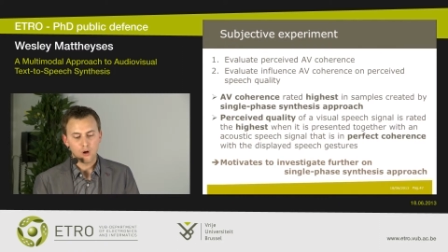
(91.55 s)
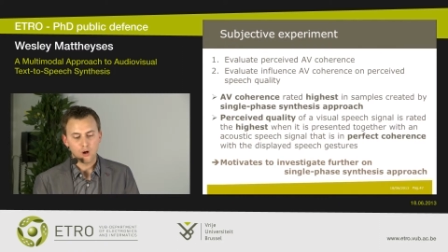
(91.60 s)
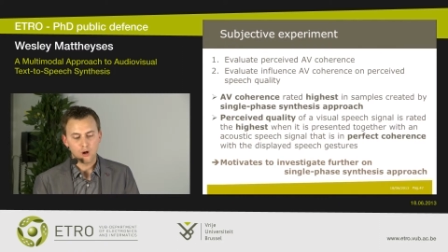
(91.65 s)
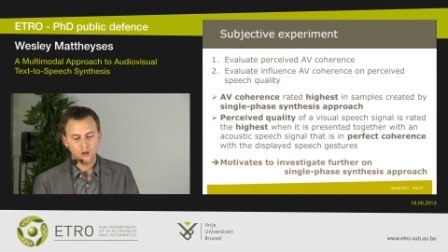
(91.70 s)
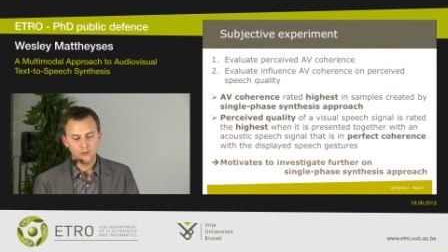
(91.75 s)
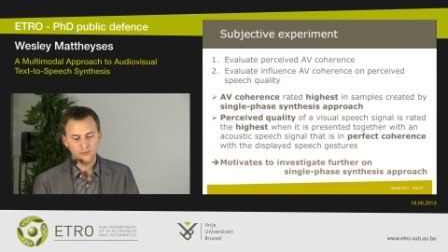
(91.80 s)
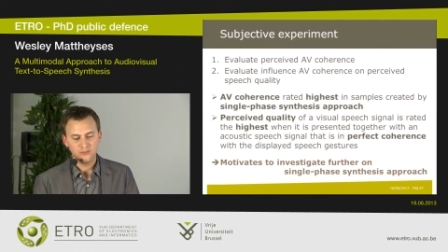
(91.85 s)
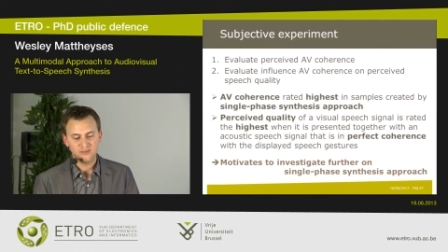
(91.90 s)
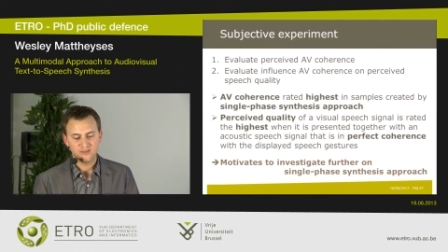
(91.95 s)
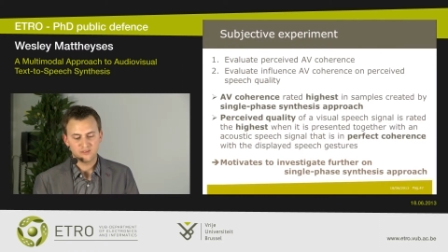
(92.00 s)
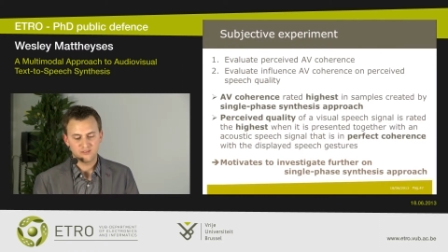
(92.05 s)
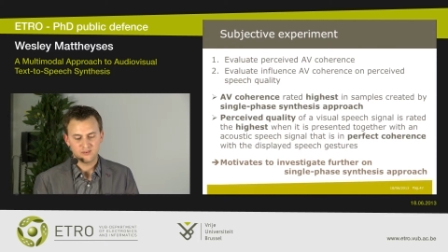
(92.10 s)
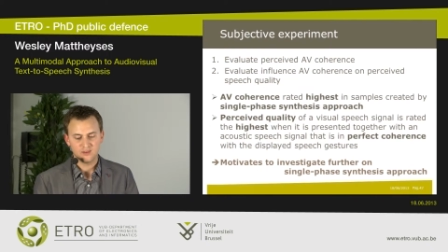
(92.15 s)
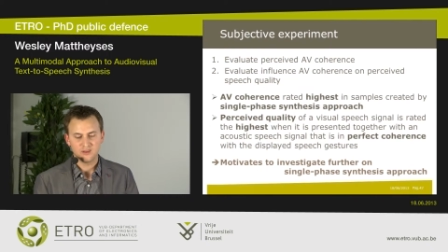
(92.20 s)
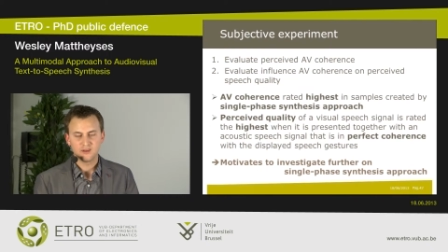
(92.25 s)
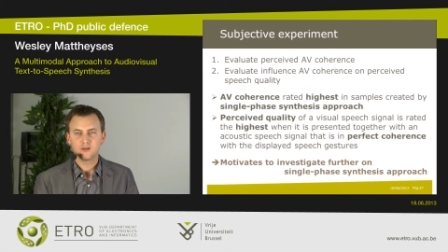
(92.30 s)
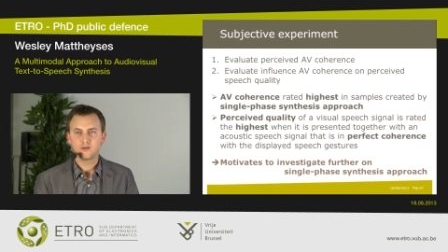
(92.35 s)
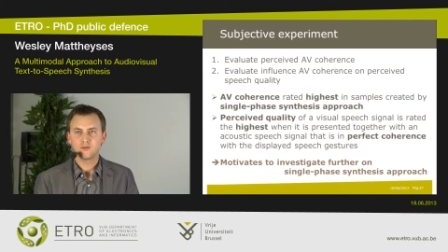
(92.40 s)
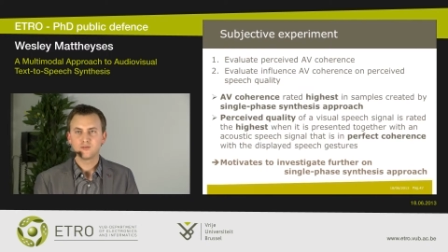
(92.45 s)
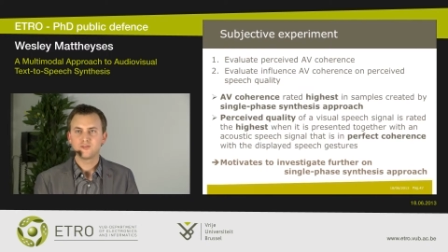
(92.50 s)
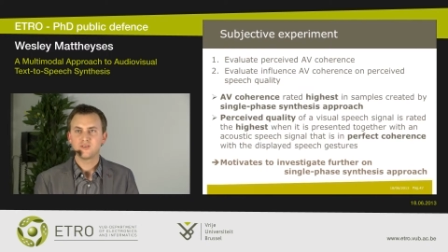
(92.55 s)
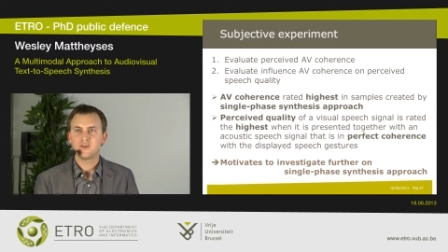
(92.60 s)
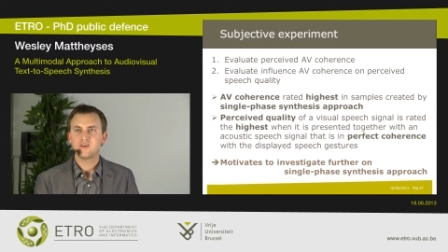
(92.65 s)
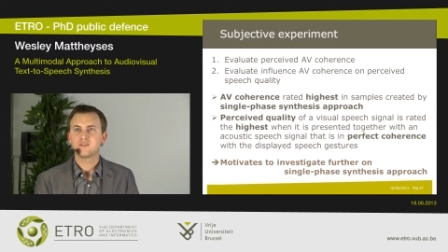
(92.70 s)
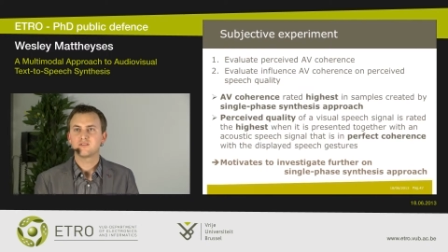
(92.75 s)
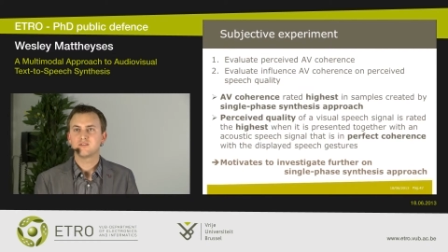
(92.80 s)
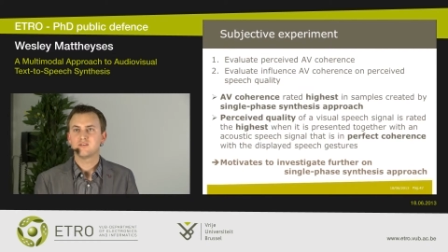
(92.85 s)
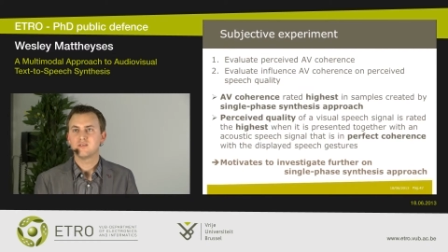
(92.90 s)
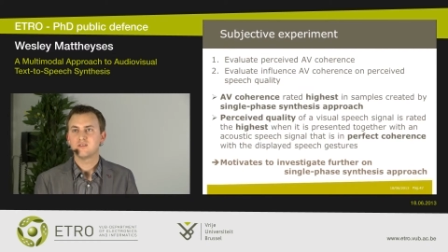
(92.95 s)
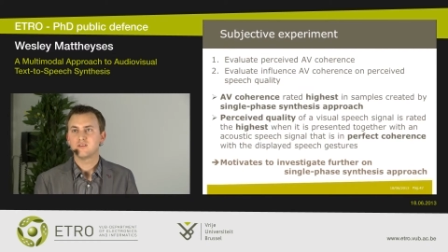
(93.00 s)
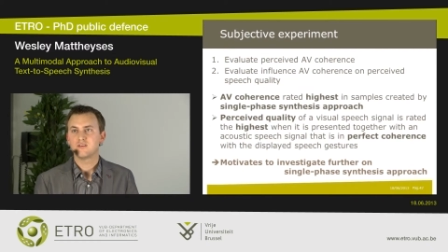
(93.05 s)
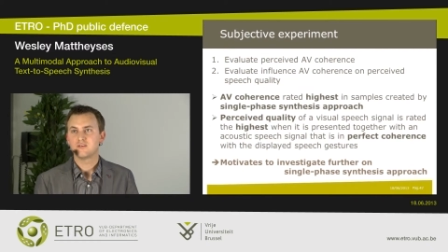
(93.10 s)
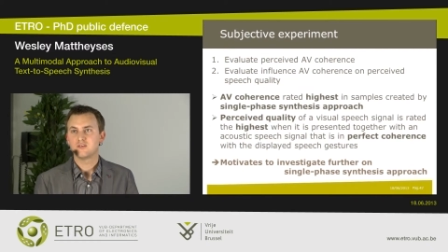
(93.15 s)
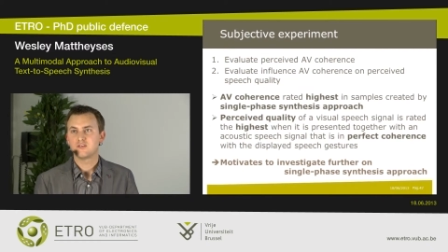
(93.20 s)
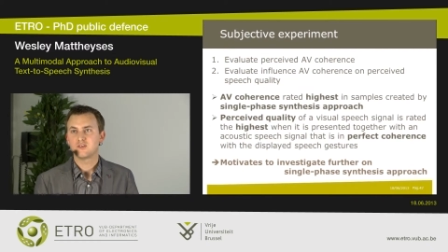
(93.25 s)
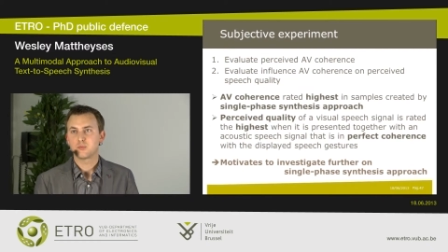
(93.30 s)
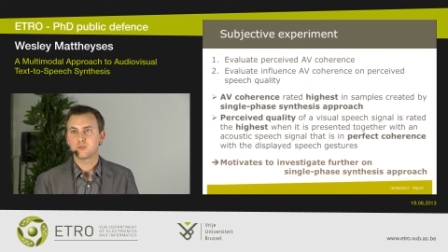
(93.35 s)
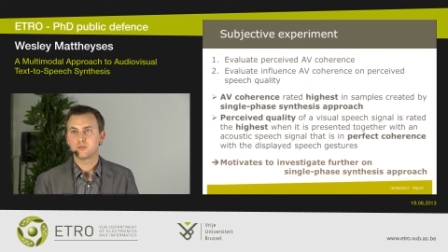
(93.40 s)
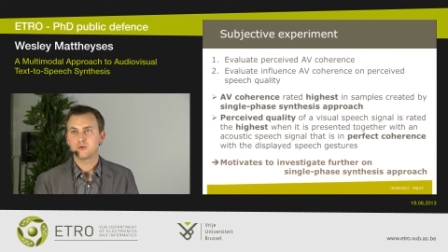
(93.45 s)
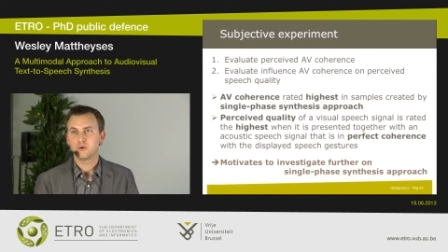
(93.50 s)
on the single phase
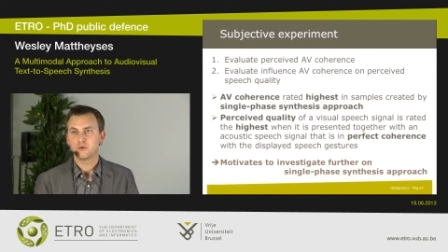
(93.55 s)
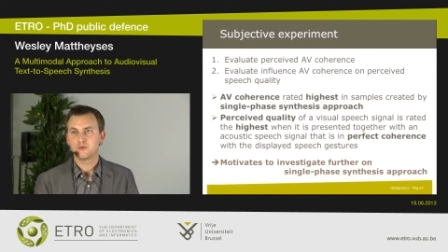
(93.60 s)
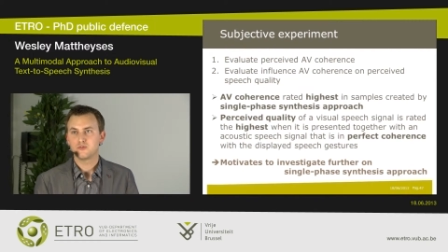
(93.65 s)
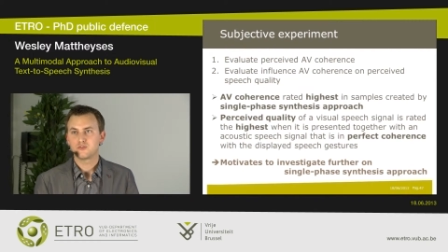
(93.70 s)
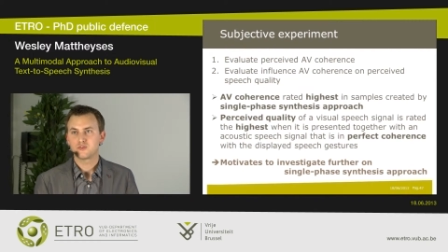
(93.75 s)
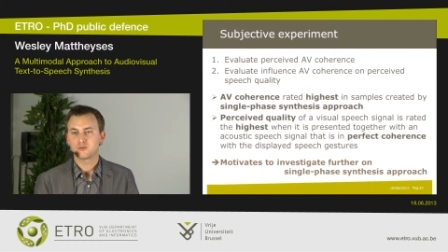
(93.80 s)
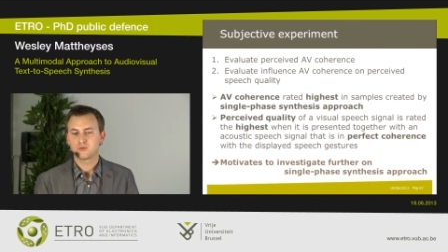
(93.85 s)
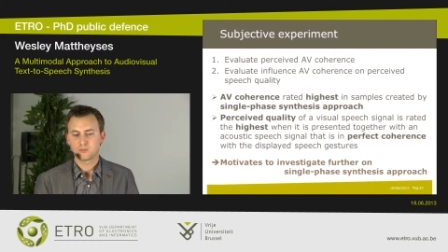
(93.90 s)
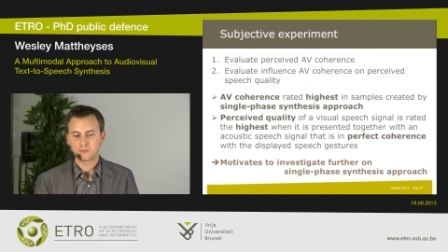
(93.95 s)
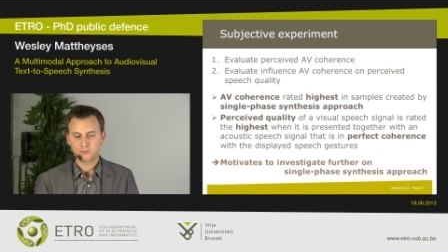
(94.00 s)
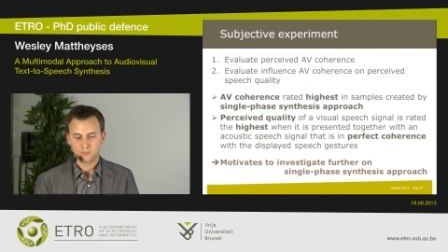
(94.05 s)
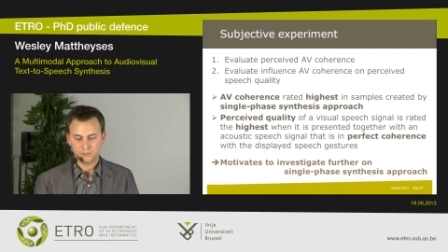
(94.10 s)
synthesis approach.